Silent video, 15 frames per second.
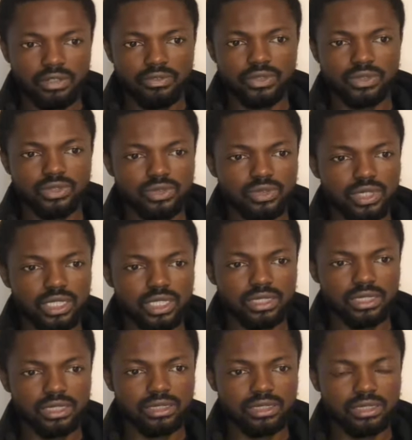for
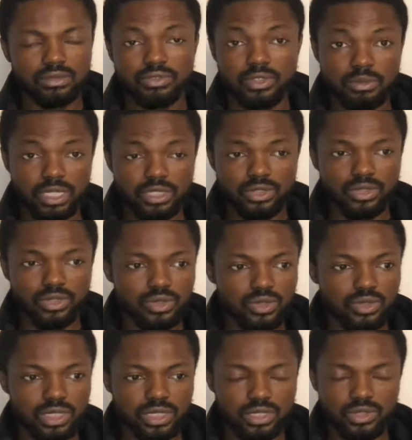student, it's for my
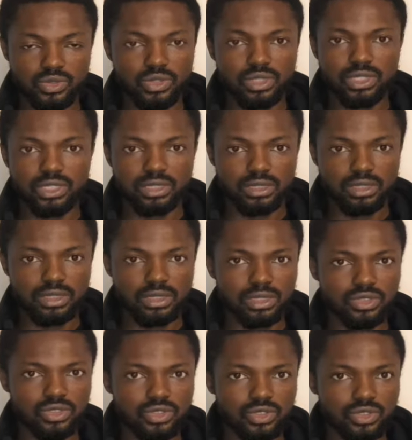school, it's
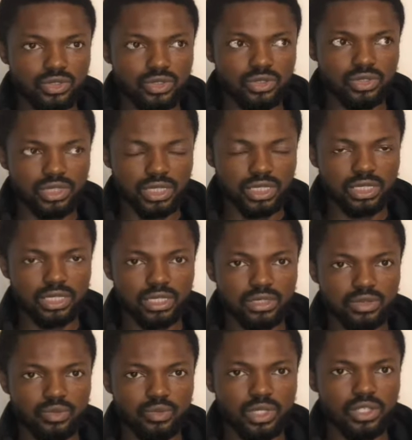26 euro
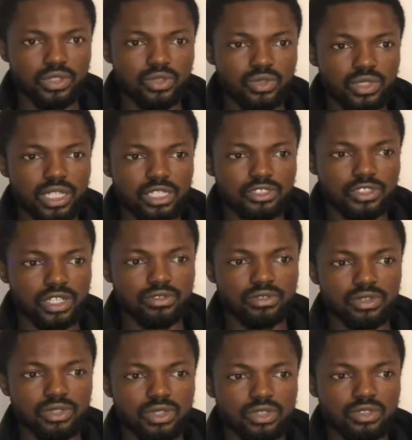ticket, where you can
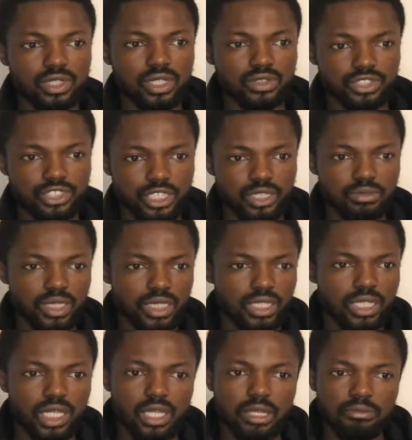travel all around
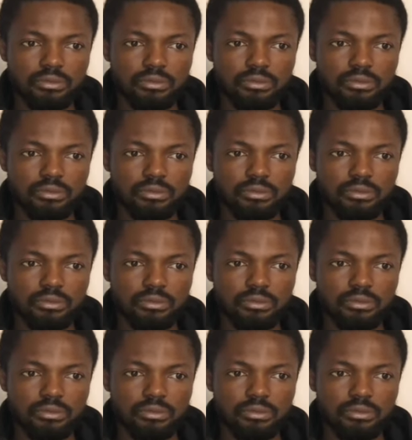Germany.